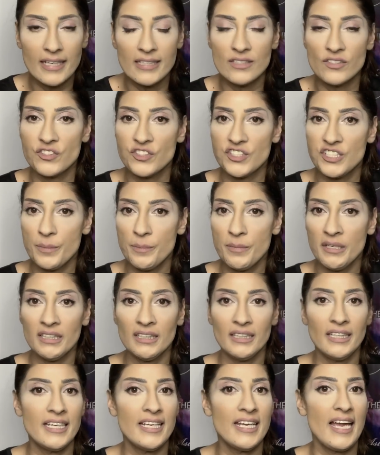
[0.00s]
and
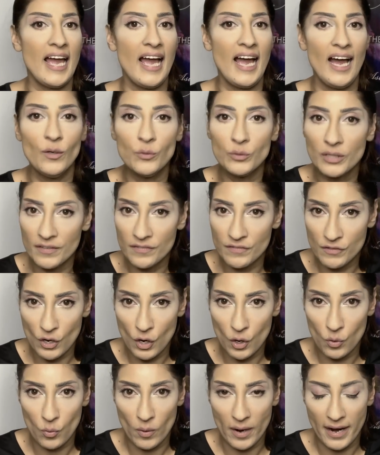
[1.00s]
seemingly out of
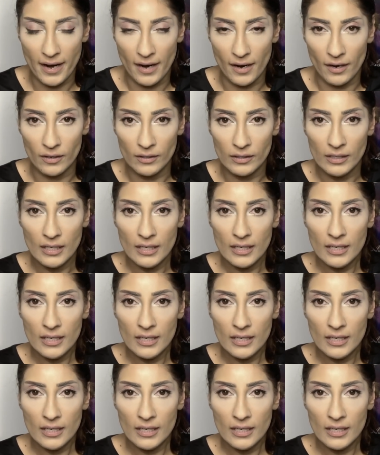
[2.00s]
nowhere.